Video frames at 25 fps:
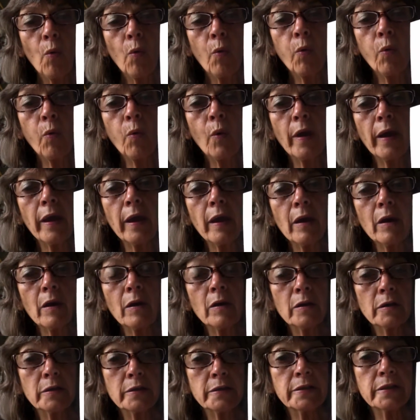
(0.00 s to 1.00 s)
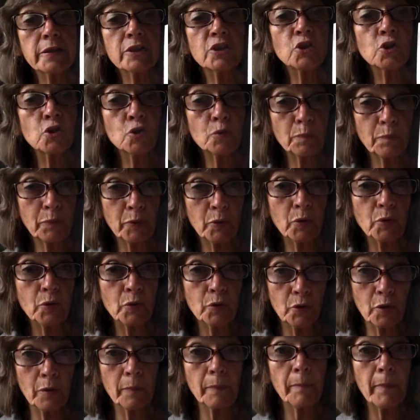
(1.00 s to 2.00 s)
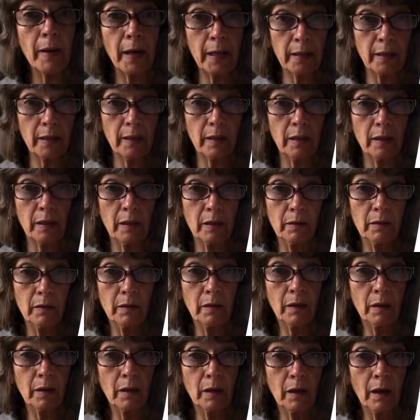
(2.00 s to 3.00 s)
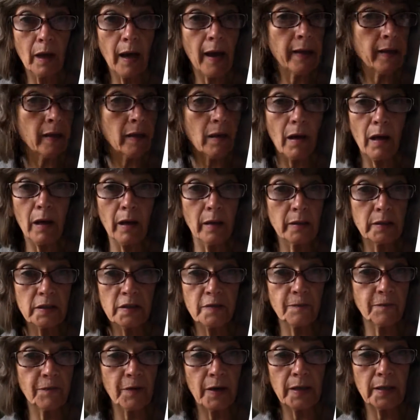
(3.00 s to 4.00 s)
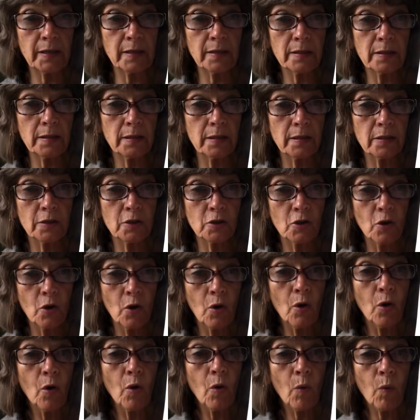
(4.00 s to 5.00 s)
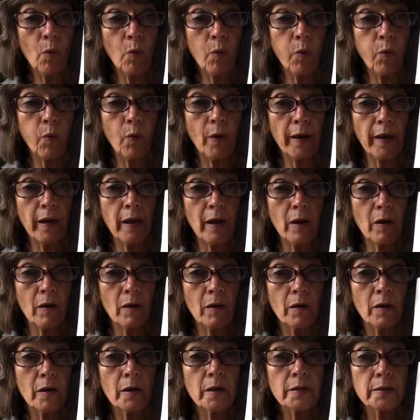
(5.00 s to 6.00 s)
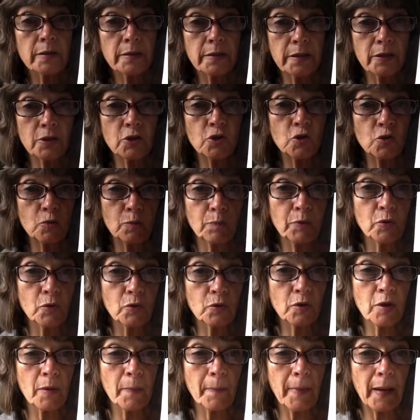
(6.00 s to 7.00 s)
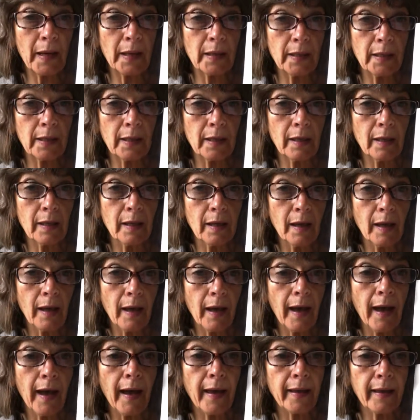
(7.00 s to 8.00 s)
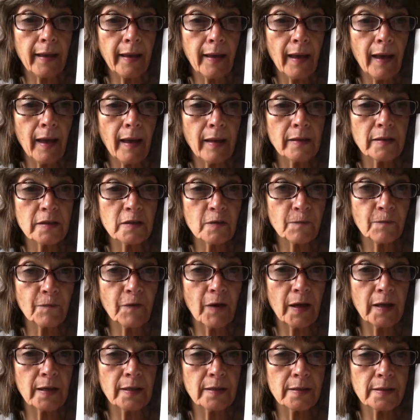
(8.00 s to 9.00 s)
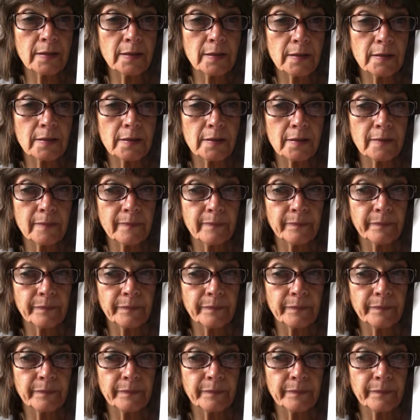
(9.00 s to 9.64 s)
Where did you put the money? I can't find it. Where did you put the money? I can't find it.